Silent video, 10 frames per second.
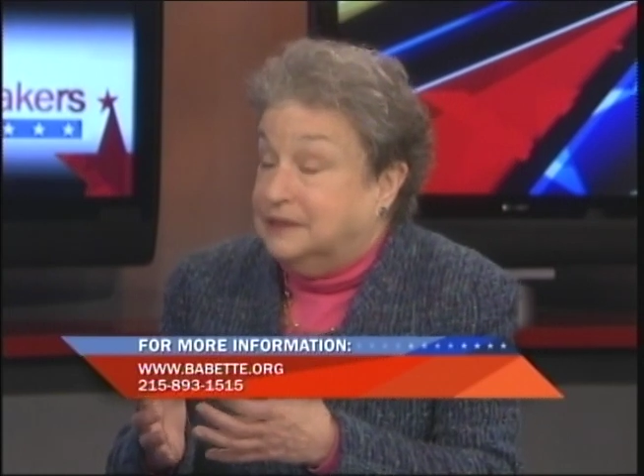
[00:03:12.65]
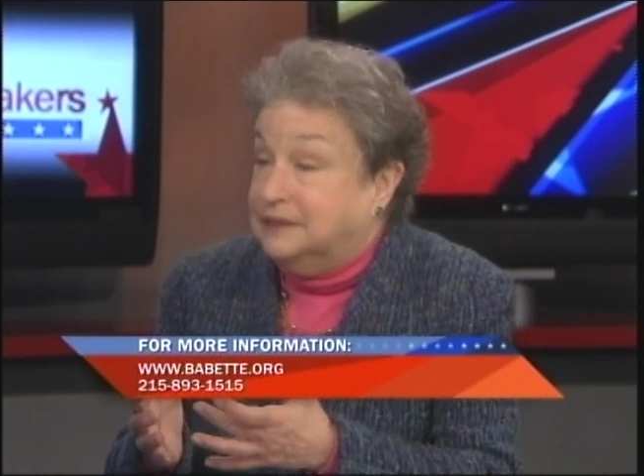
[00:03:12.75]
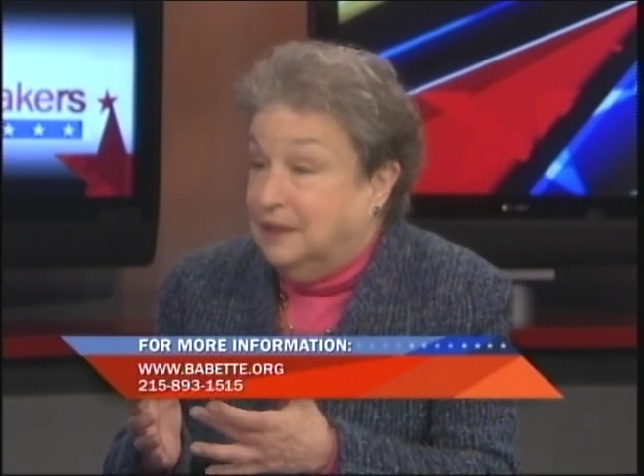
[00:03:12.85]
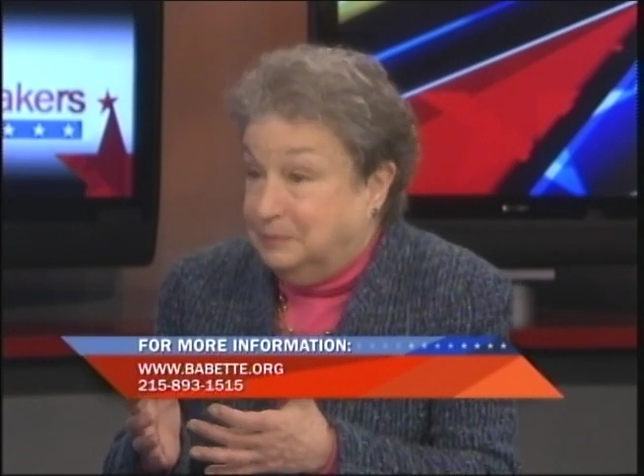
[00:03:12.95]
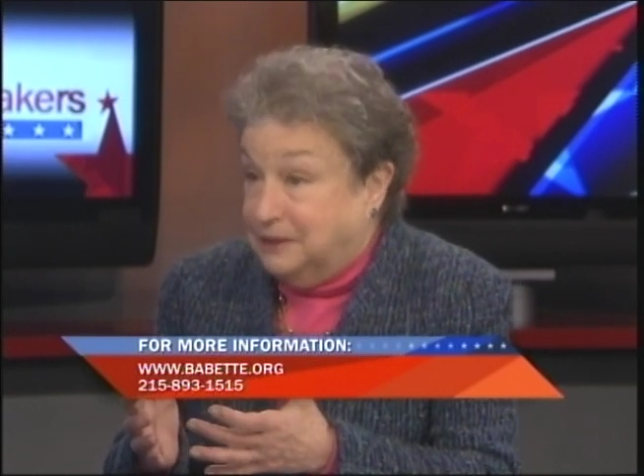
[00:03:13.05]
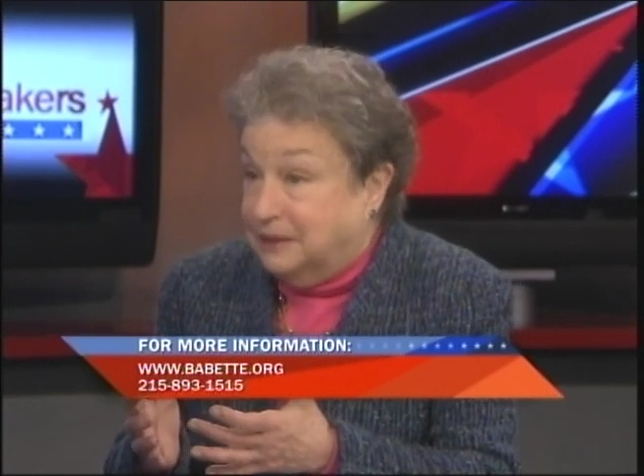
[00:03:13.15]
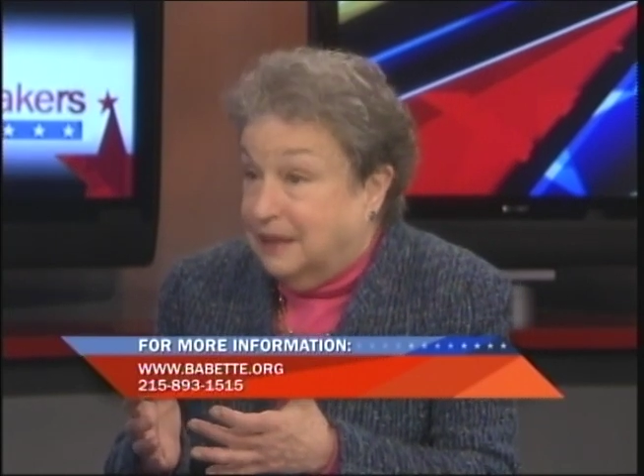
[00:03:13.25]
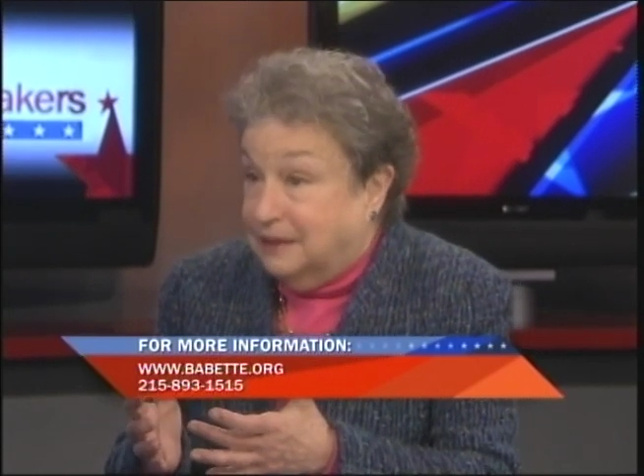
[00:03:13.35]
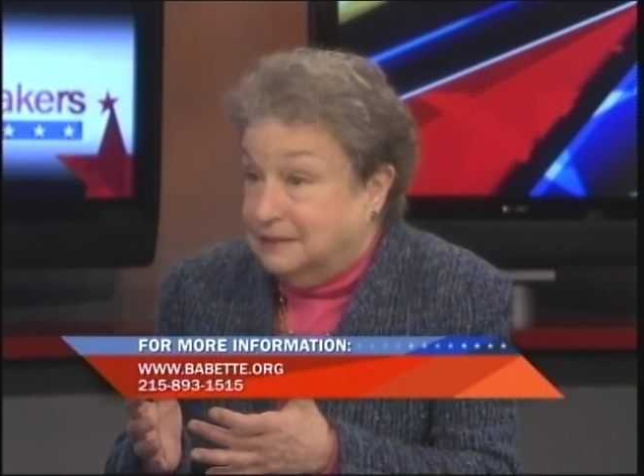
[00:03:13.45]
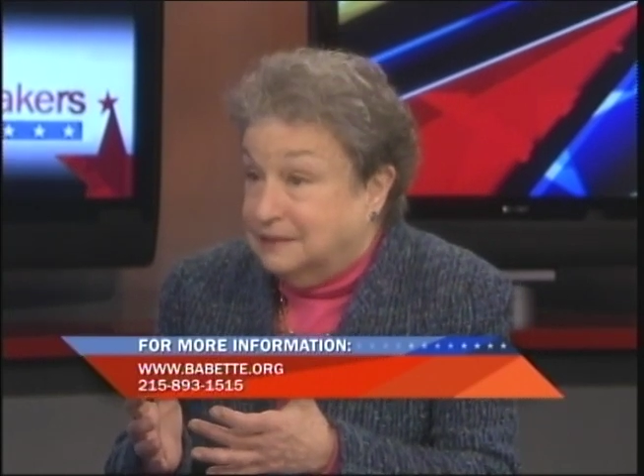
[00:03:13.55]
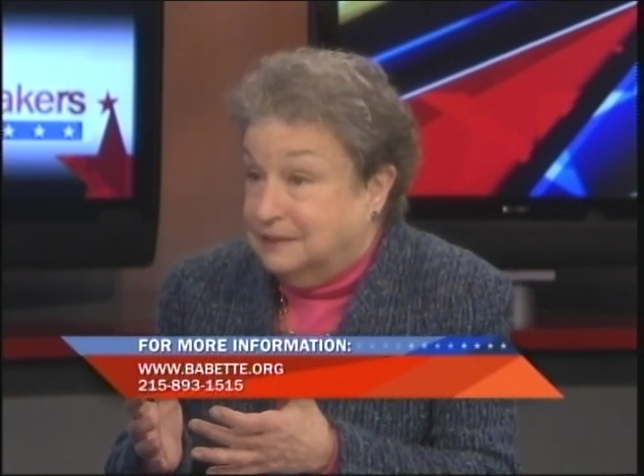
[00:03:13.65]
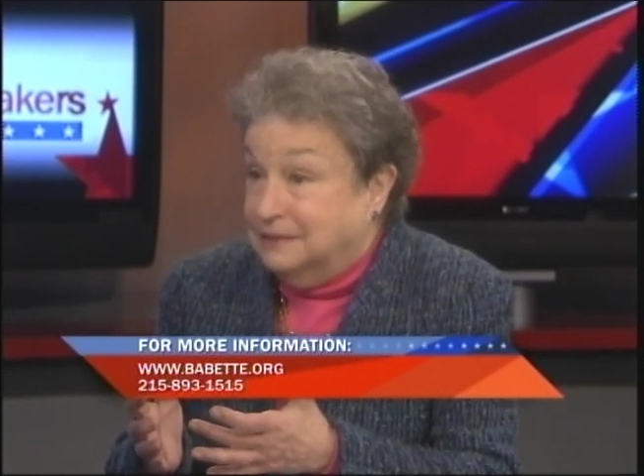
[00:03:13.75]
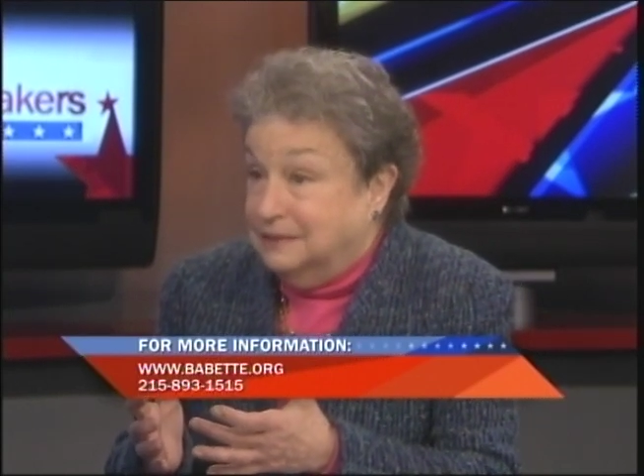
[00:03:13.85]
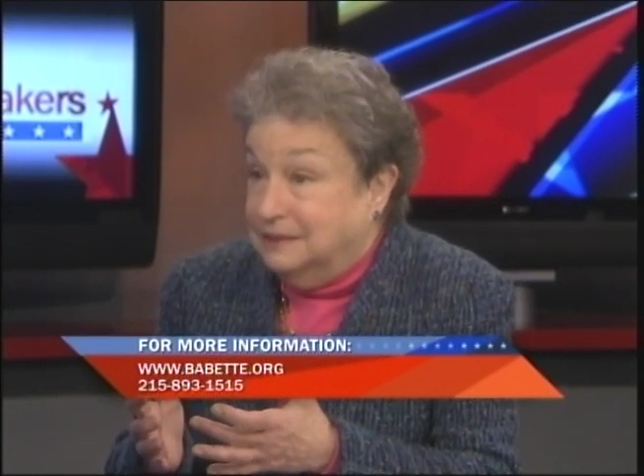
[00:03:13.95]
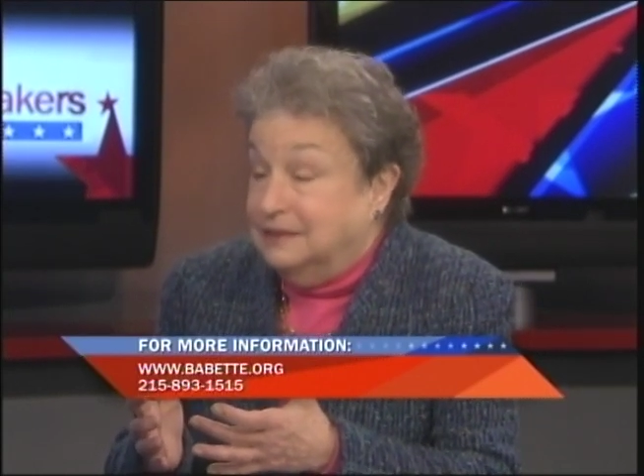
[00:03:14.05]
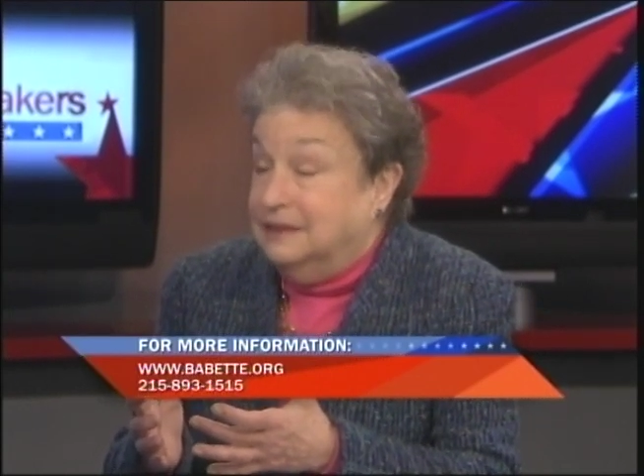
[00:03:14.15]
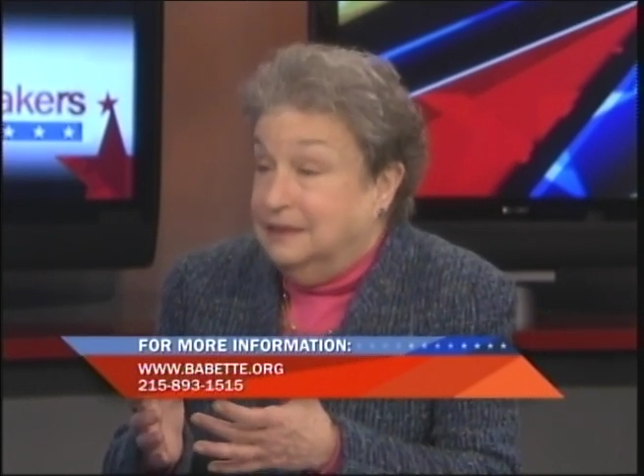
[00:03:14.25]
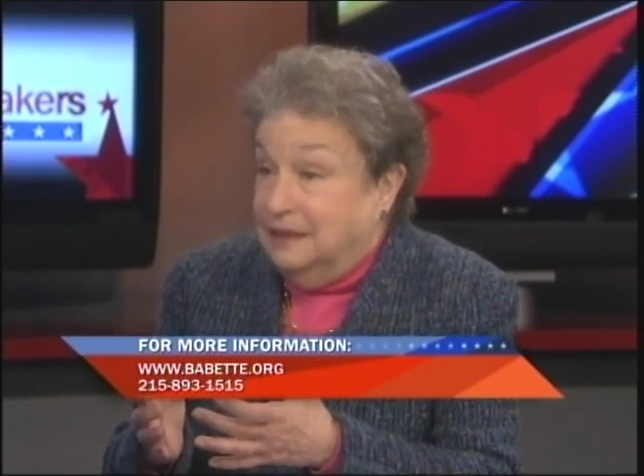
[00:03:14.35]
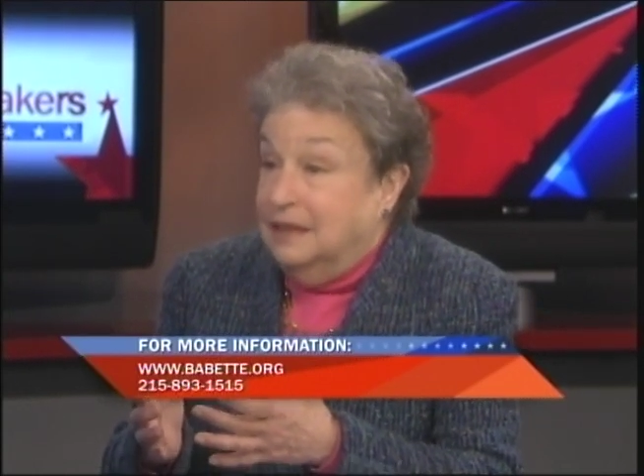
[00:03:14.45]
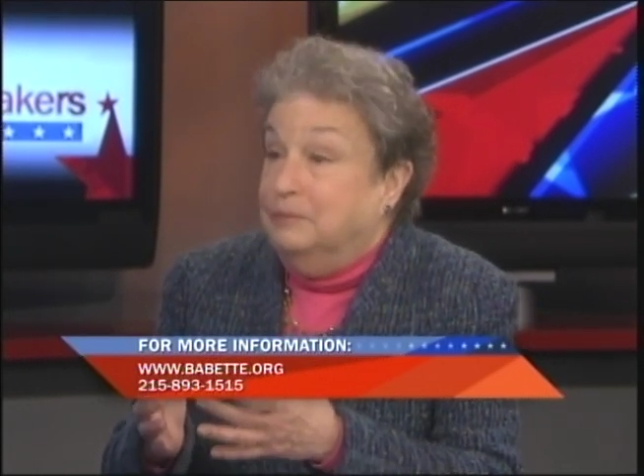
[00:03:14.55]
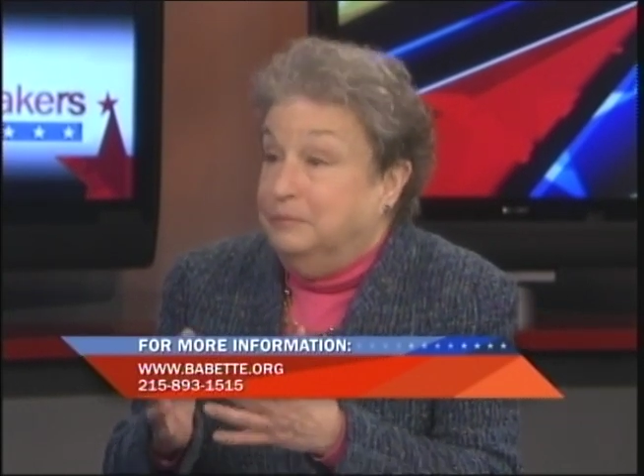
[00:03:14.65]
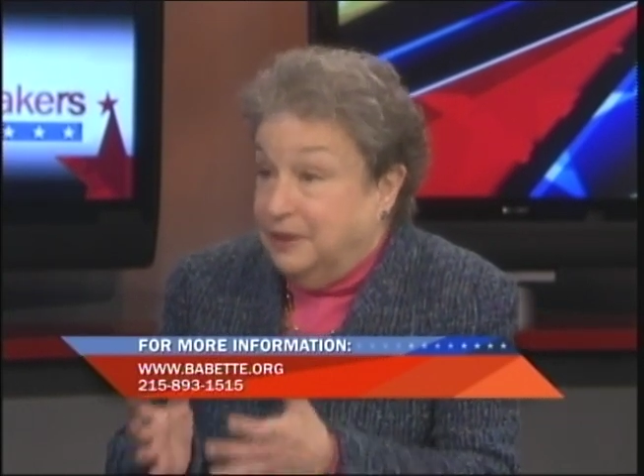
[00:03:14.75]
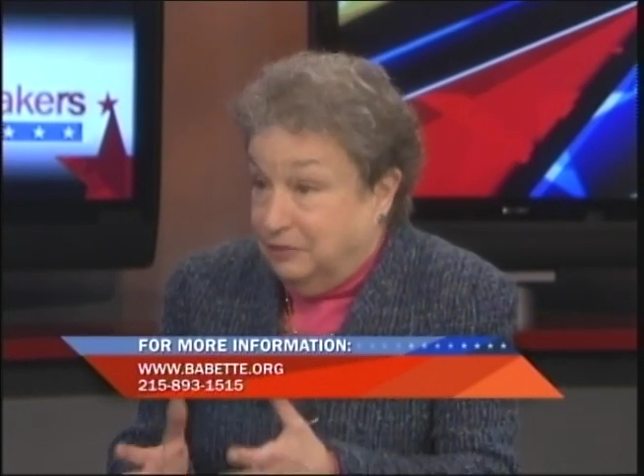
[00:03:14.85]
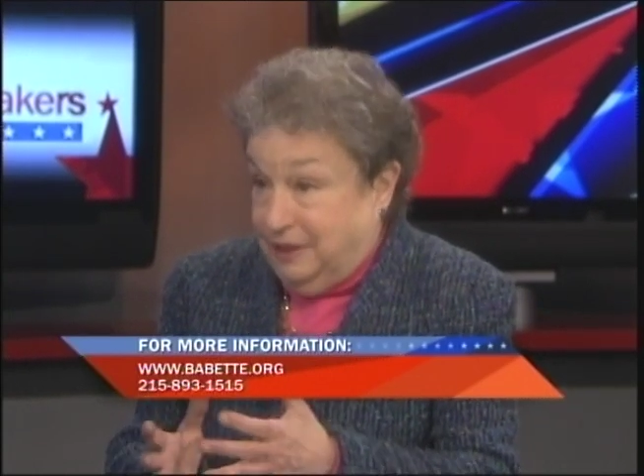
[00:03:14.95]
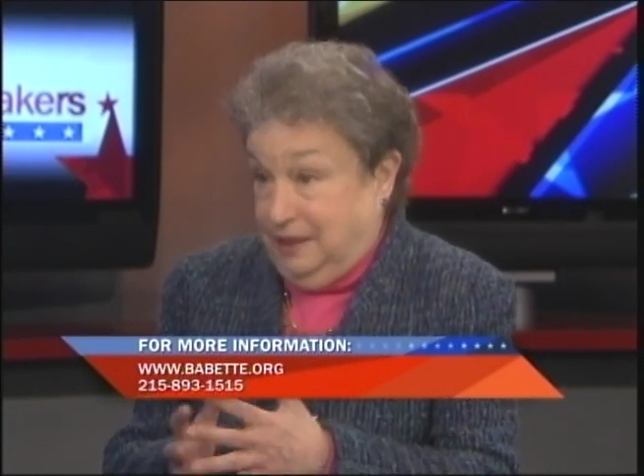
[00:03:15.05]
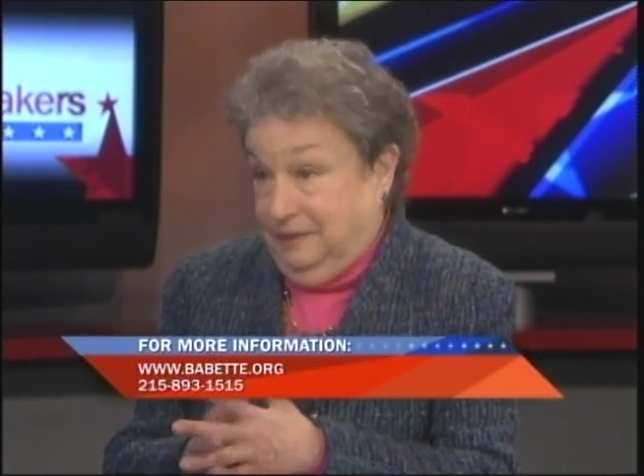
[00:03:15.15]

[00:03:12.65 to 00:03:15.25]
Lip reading: subsidized, period,